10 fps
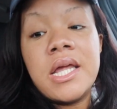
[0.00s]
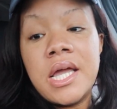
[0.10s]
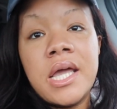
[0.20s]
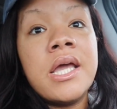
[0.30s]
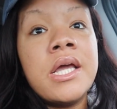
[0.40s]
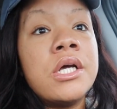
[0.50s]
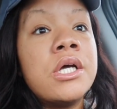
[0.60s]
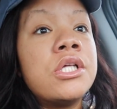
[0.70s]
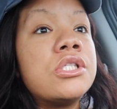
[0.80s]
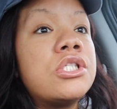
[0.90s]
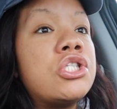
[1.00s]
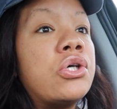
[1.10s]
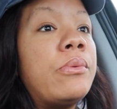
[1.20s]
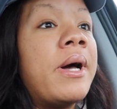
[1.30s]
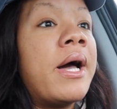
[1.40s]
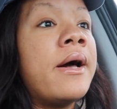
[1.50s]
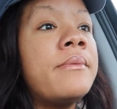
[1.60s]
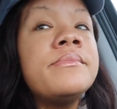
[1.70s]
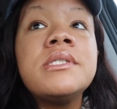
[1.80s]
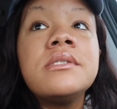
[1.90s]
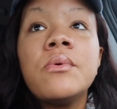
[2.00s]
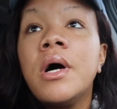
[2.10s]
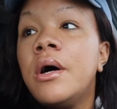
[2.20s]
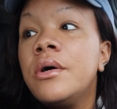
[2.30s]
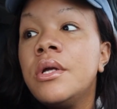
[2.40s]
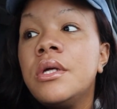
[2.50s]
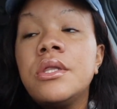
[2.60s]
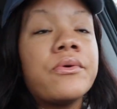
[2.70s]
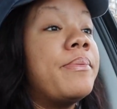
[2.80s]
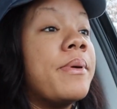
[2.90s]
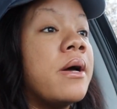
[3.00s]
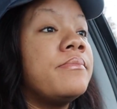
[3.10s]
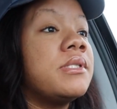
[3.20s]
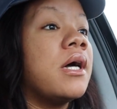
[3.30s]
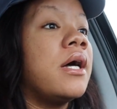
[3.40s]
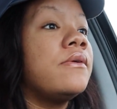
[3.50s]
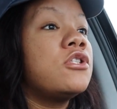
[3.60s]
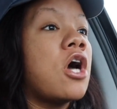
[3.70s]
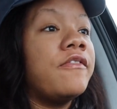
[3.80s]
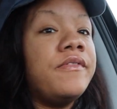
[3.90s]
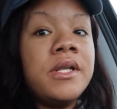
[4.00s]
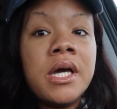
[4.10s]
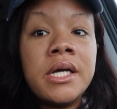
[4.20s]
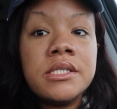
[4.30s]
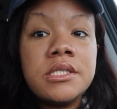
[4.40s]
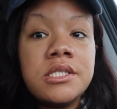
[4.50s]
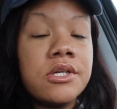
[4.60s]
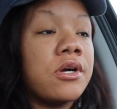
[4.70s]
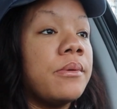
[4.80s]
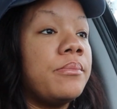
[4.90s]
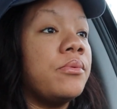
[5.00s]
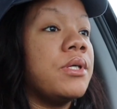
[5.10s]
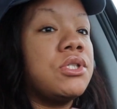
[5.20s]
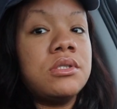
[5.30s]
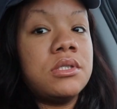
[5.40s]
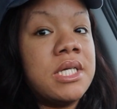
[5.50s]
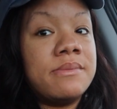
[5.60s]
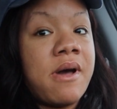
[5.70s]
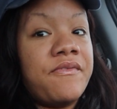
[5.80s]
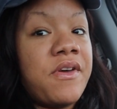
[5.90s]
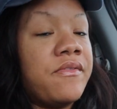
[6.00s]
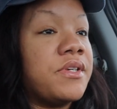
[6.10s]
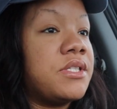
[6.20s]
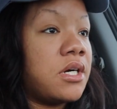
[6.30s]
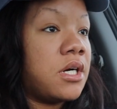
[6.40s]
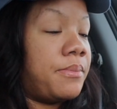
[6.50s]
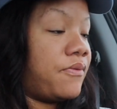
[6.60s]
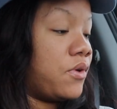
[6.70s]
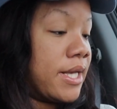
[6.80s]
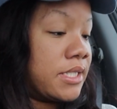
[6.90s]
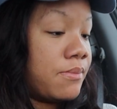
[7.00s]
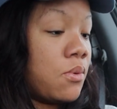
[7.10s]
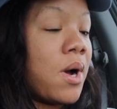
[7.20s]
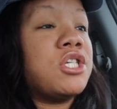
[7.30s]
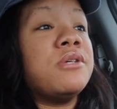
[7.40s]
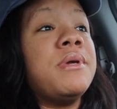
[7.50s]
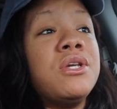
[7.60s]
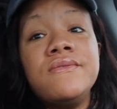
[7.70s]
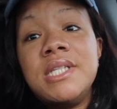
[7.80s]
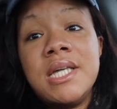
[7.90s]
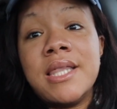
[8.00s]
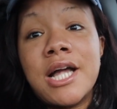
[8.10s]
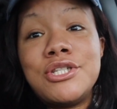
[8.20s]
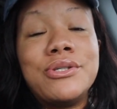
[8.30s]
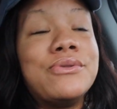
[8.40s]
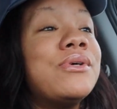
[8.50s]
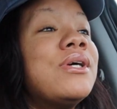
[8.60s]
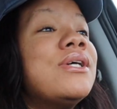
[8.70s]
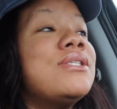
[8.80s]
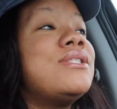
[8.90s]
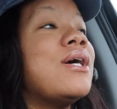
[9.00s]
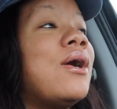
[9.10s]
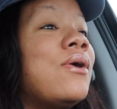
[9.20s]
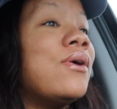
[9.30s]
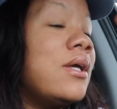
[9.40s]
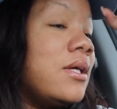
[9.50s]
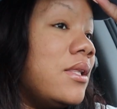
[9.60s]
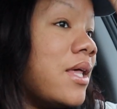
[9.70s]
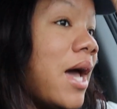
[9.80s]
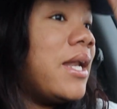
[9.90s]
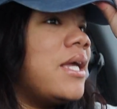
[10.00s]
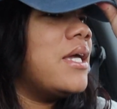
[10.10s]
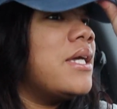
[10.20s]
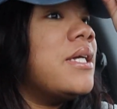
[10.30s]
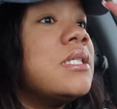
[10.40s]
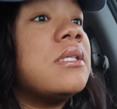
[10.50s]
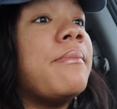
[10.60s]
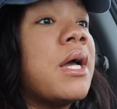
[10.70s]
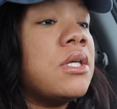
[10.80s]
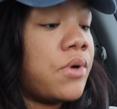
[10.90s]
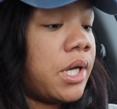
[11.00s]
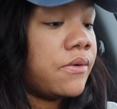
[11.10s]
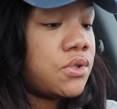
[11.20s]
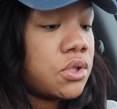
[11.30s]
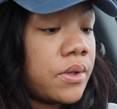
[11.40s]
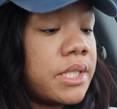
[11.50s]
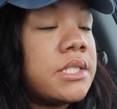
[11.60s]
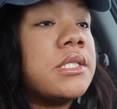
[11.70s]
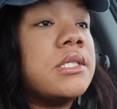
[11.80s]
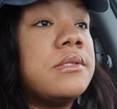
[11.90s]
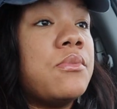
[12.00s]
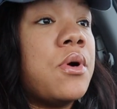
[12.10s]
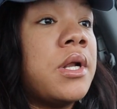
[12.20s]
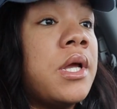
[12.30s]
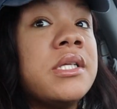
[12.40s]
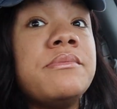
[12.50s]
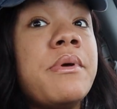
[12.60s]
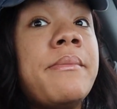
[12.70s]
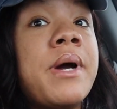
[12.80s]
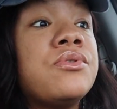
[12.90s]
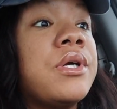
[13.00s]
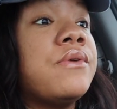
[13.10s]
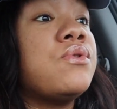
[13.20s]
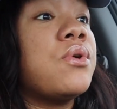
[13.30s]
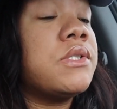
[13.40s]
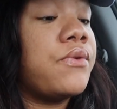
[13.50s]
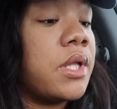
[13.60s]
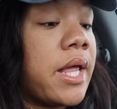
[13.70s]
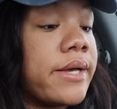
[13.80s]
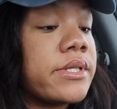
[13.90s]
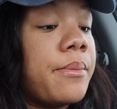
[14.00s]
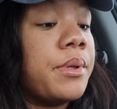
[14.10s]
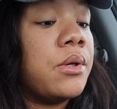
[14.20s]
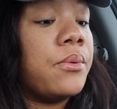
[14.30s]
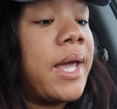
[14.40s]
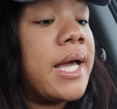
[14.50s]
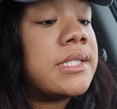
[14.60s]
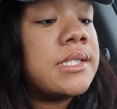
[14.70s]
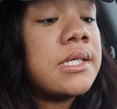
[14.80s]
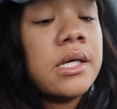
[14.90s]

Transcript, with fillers: in 2 pumps, well, 3 pumps of toffee nut syrup, which is my favorite syrup. If you guys have been watching me, you've seen that too. So that is my drink of choice this morning. It's been my drink of choice for the last couple of weeks.